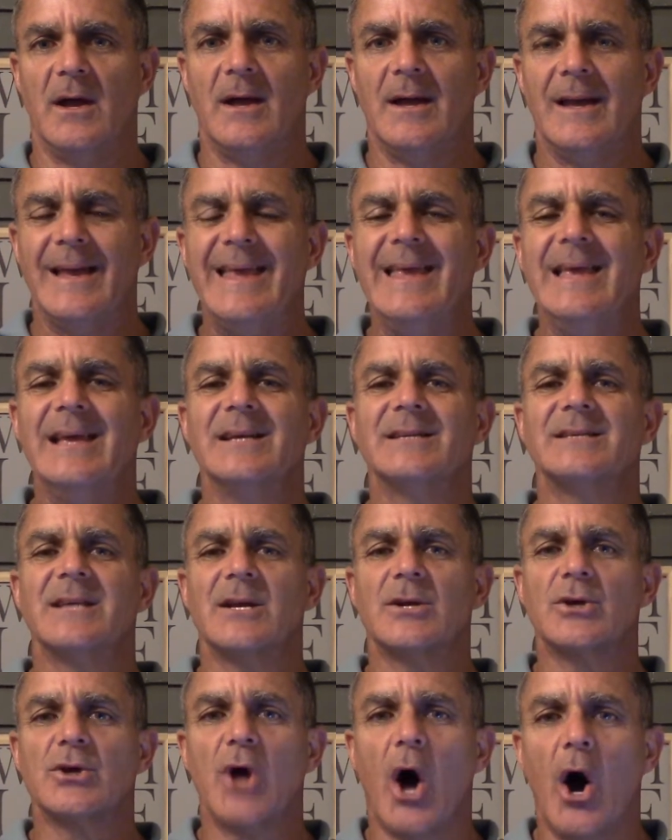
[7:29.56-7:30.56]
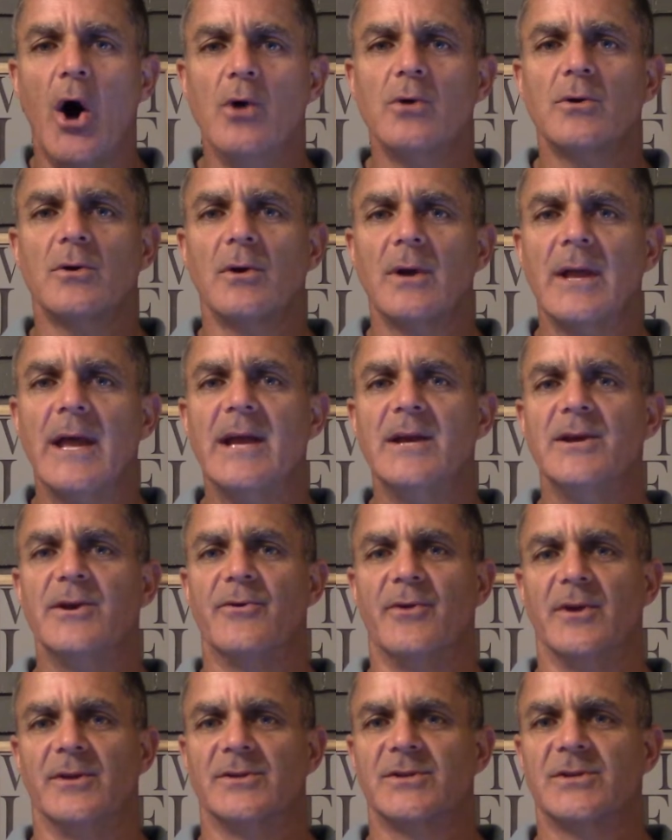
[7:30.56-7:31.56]
he is a total
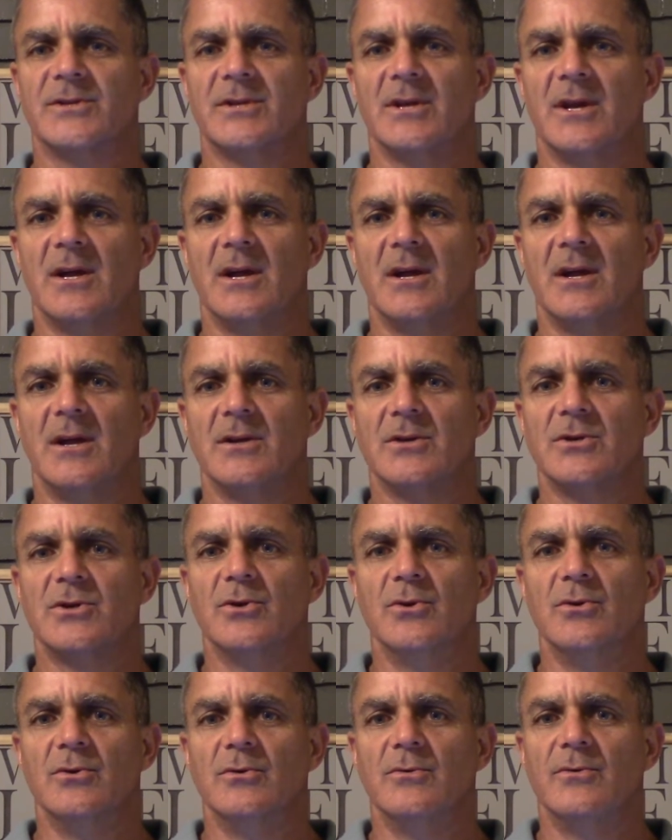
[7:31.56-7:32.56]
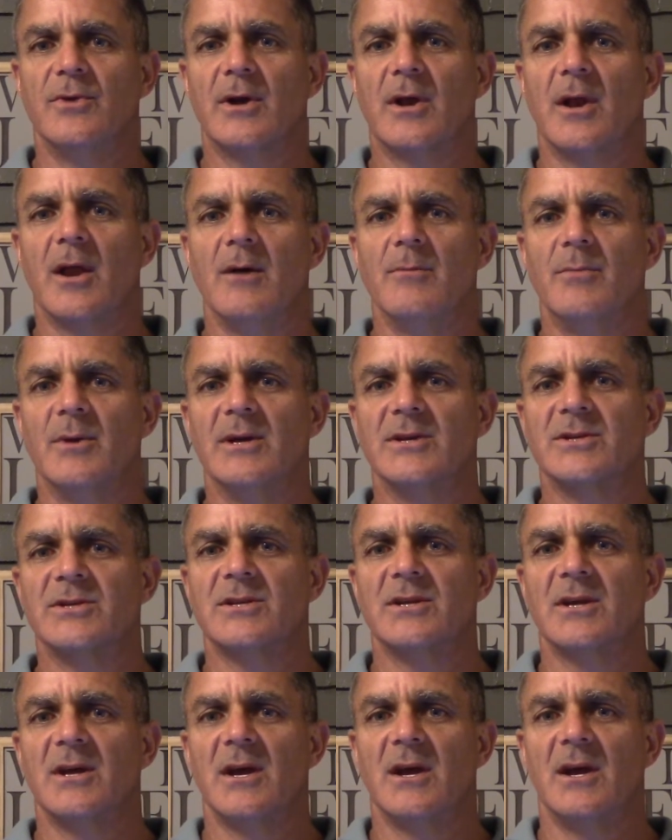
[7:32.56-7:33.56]
hindrance to the
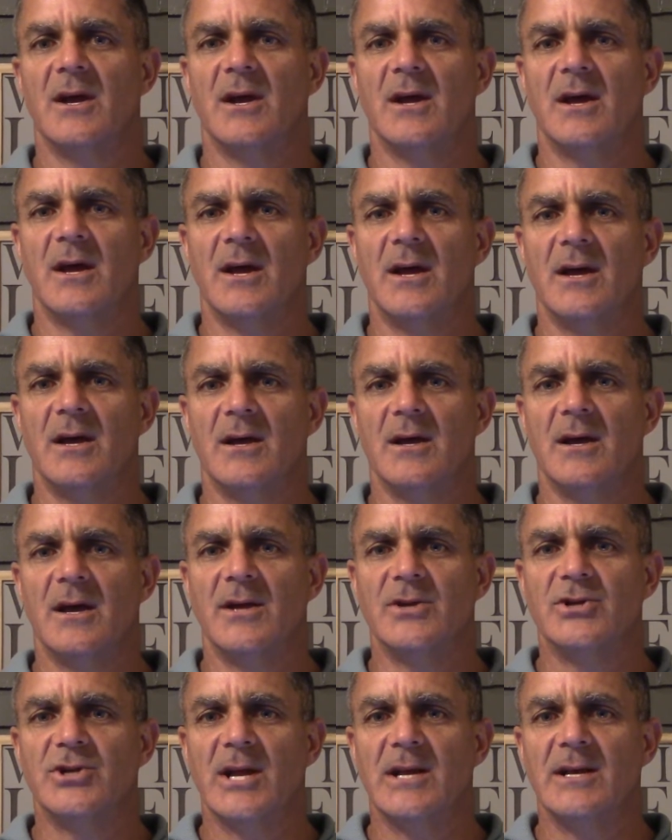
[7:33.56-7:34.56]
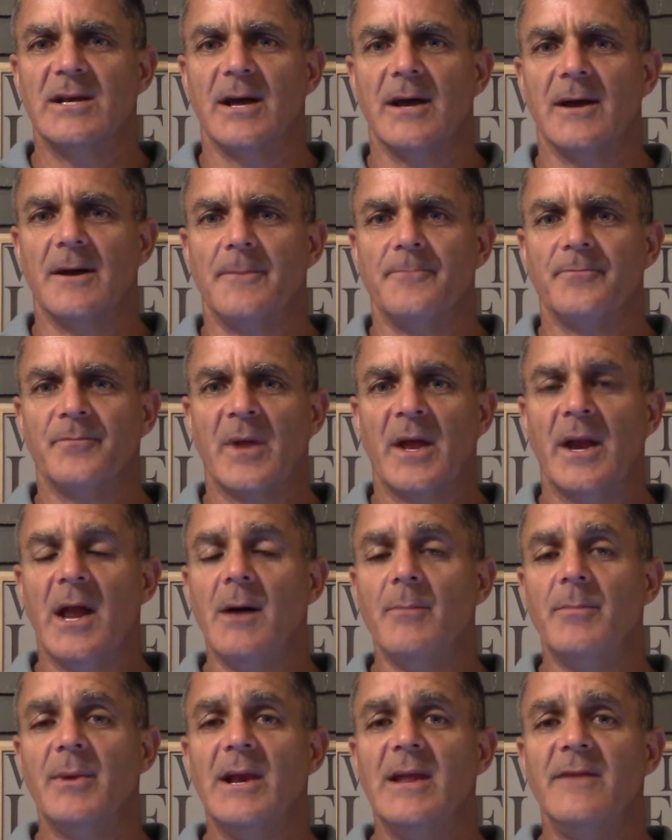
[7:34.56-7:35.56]
globalist agenda. And
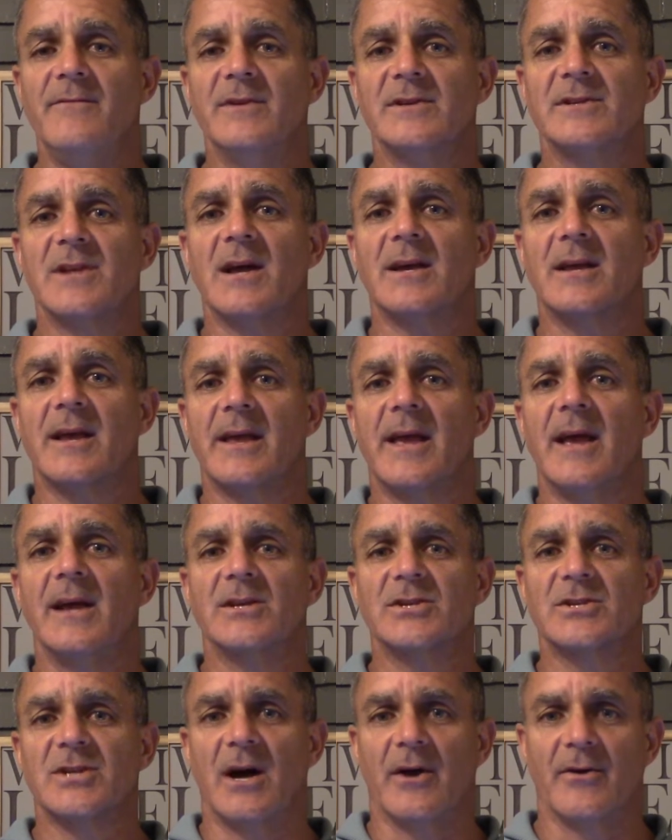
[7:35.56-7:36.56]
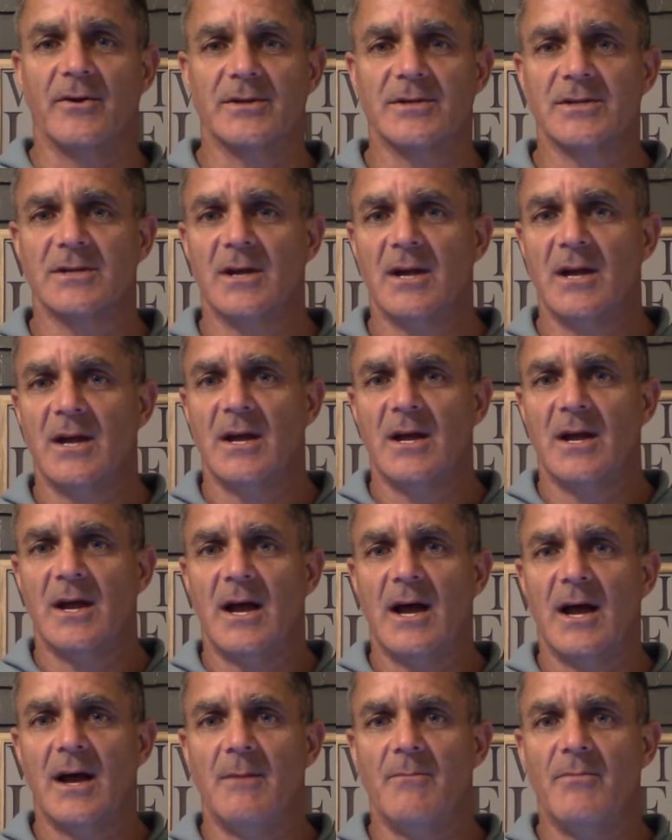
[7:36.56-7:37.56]
I believe he's like a King Cyrus
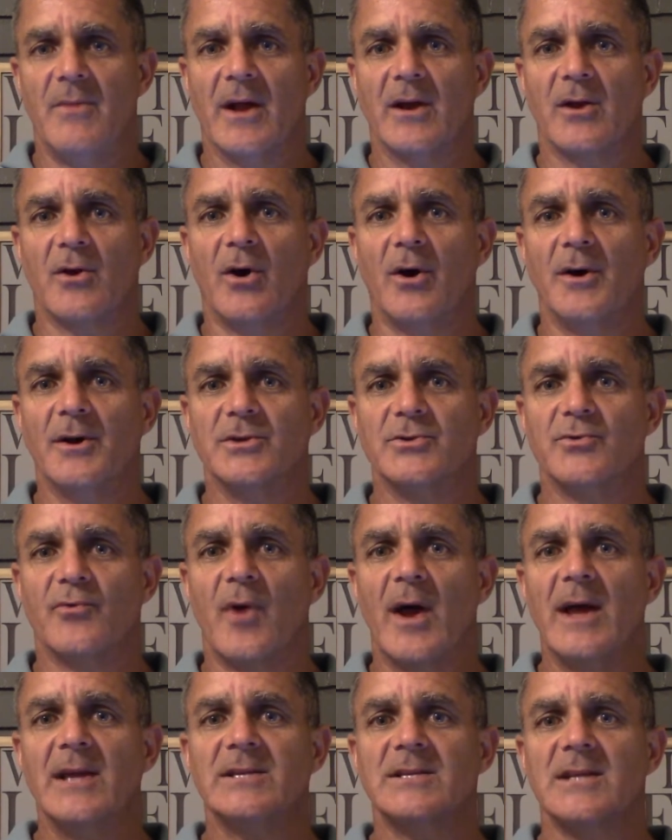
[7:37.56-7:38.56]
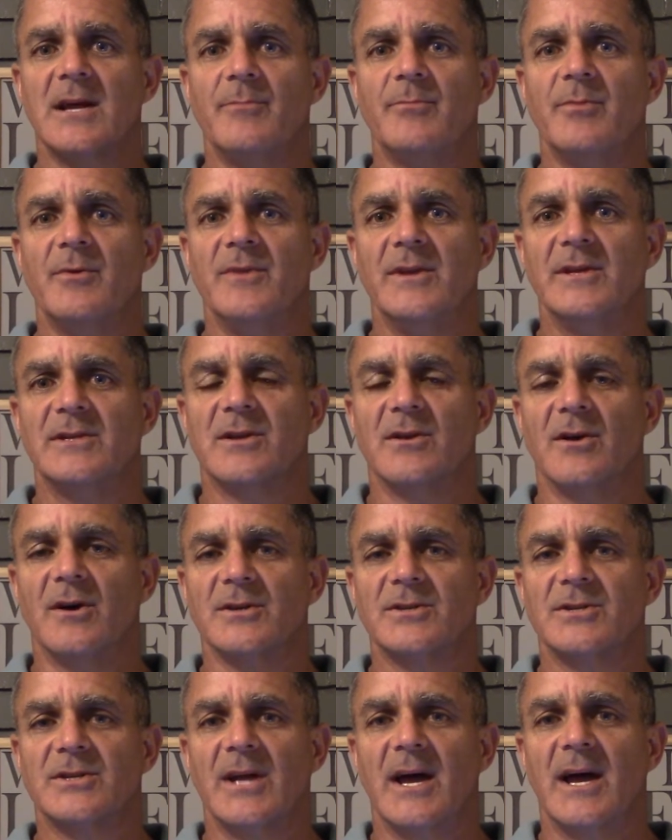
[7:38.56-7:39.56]
that God has raised up in these
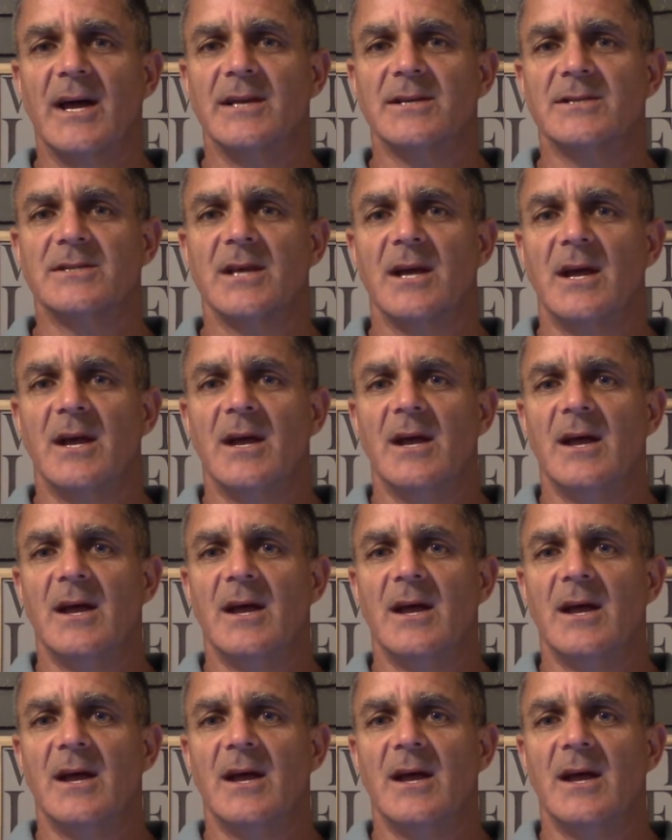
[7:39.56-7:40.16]
last days.